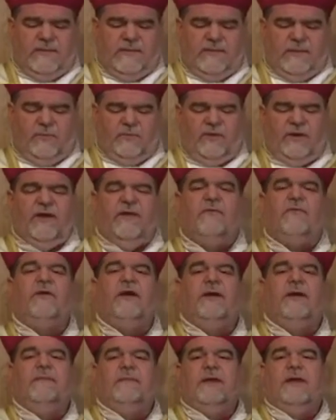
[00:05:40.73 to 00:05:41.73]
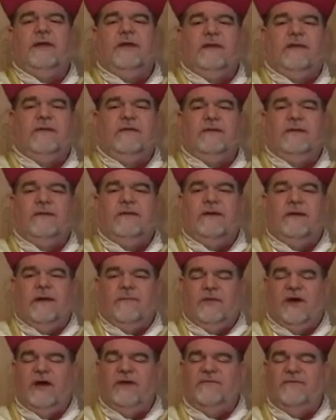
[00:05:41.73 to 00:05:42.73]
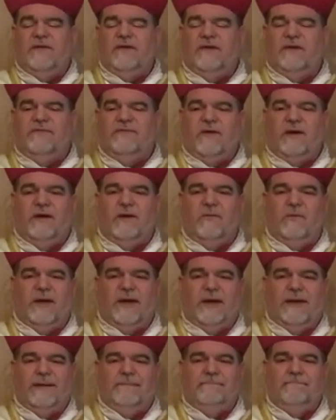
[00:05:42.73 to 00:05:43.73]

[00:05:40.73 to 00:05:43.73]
that whenever I'm needed, I'm not very far away.